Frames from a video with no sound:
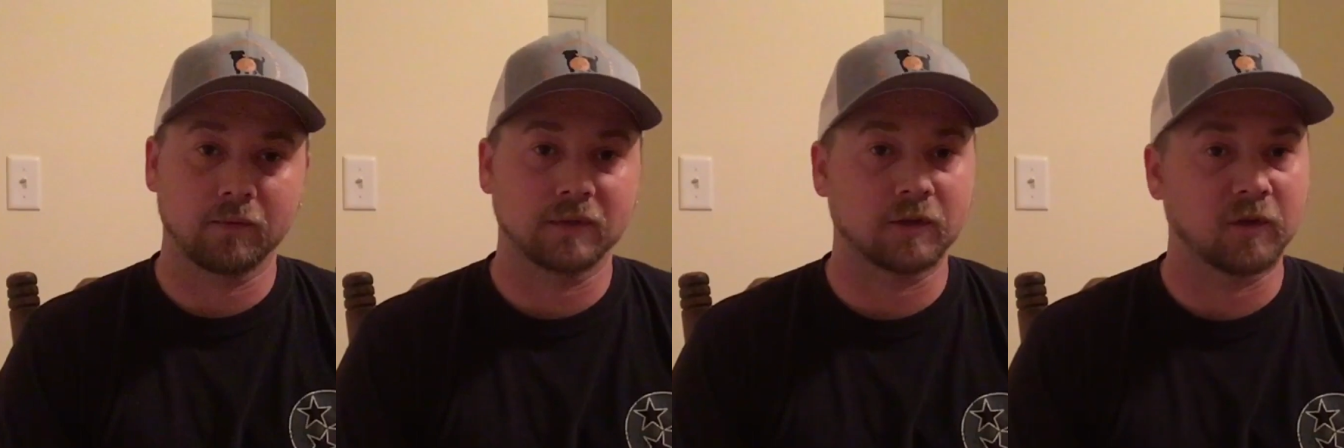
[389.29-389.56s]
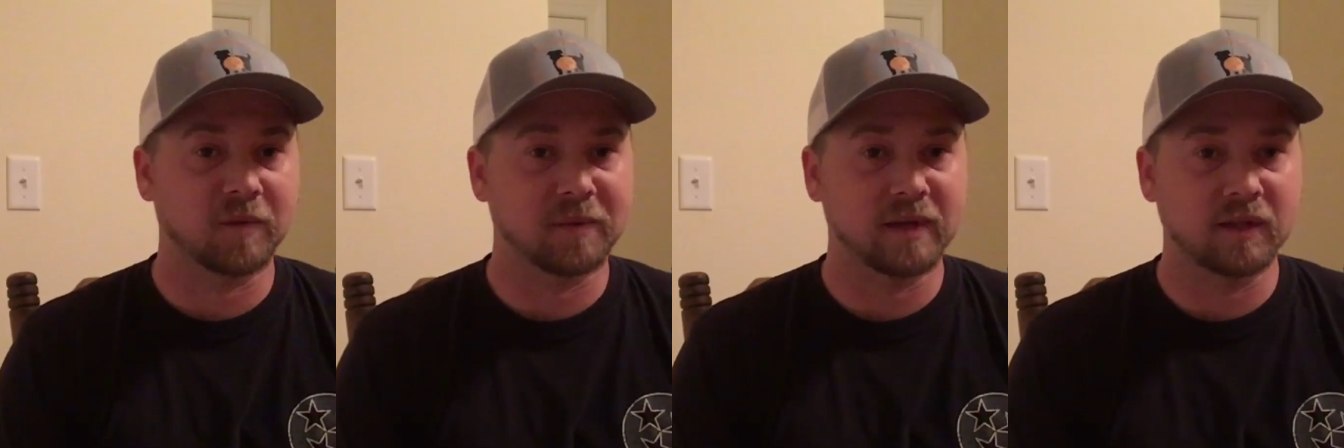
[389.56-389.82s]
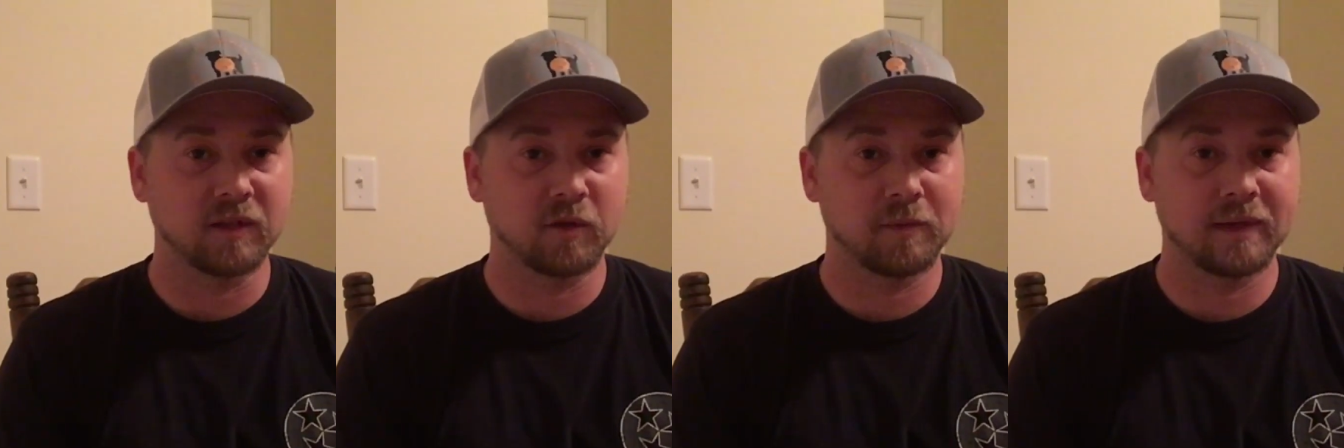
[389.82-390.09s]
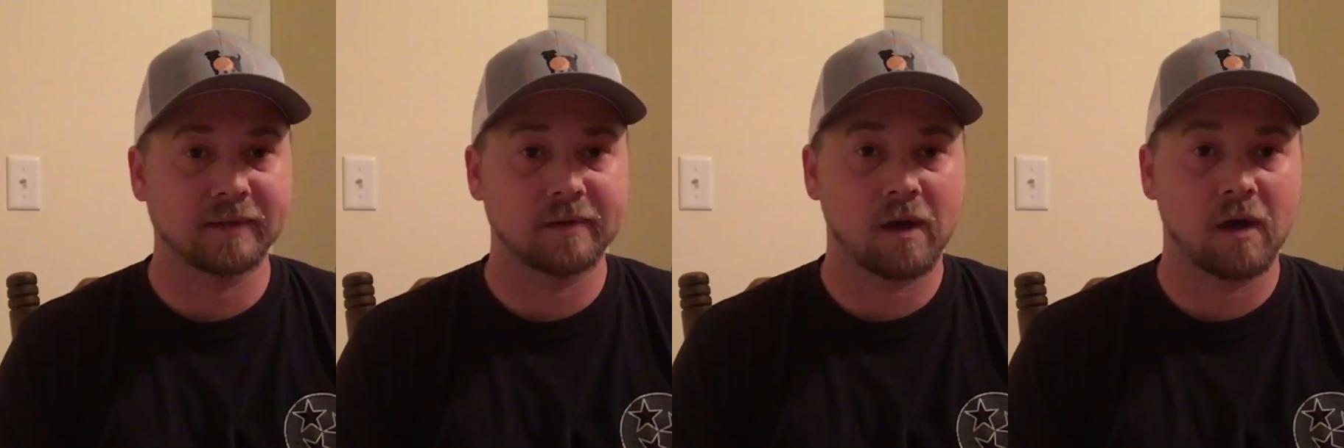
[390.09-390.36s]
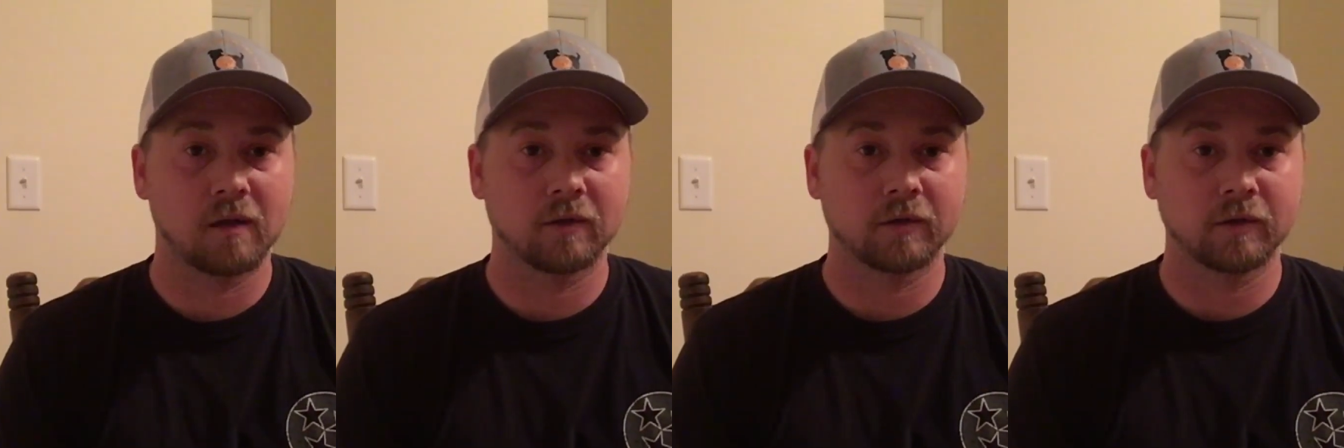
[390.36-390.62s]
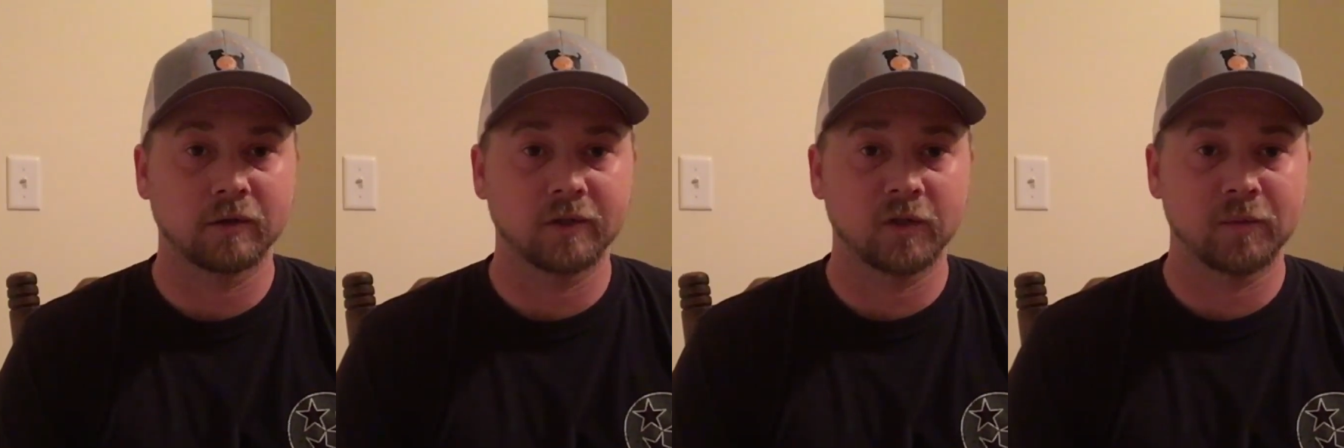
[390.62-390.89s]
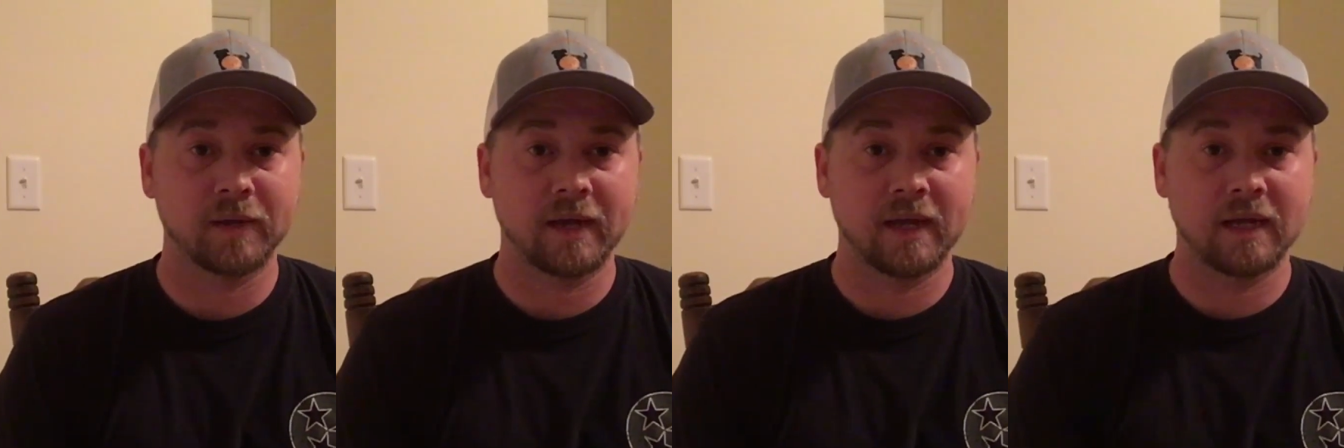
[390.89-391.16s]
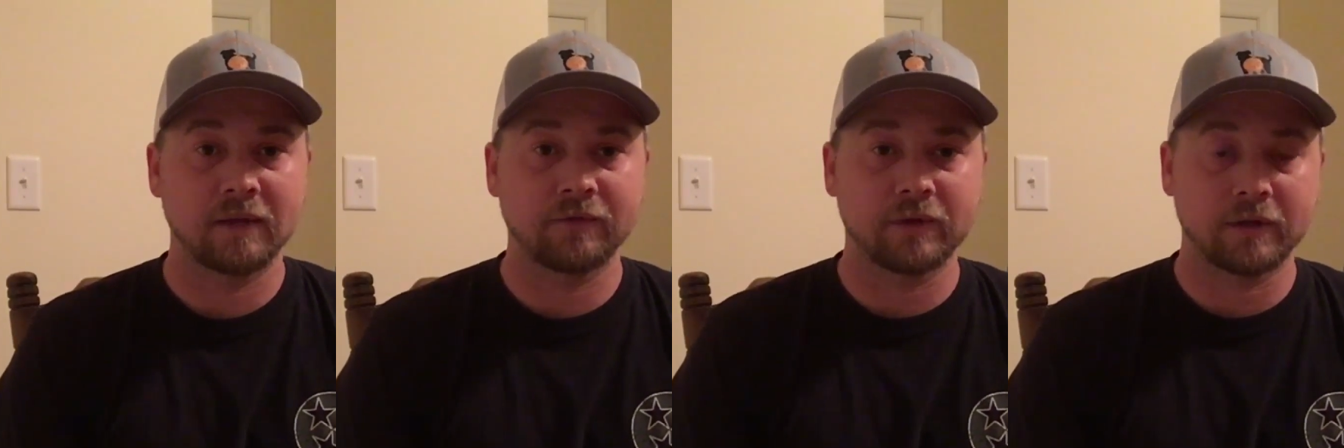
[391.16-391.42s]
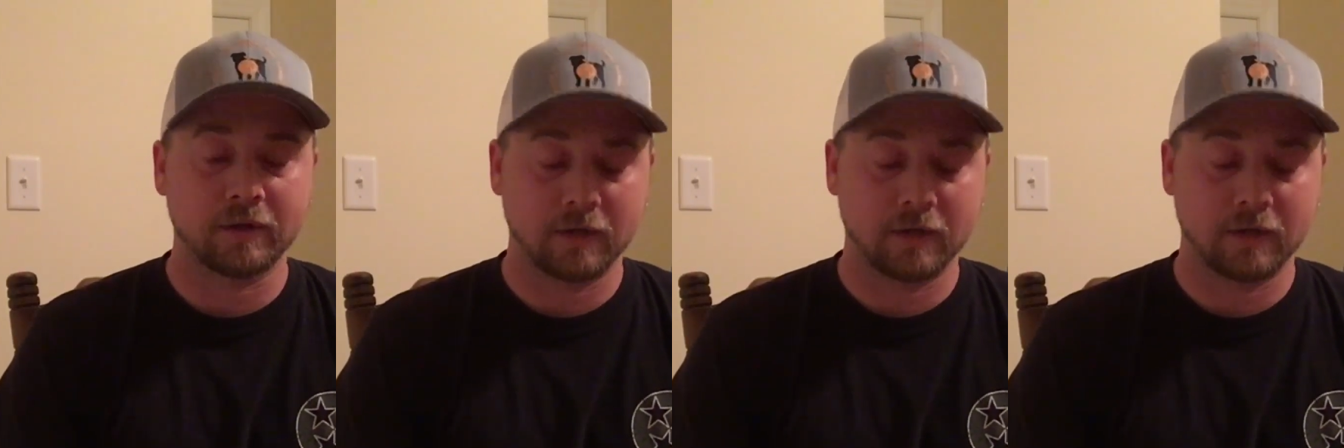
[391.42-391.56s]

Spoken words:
It's going to be a little bit taller and a little bit heavier.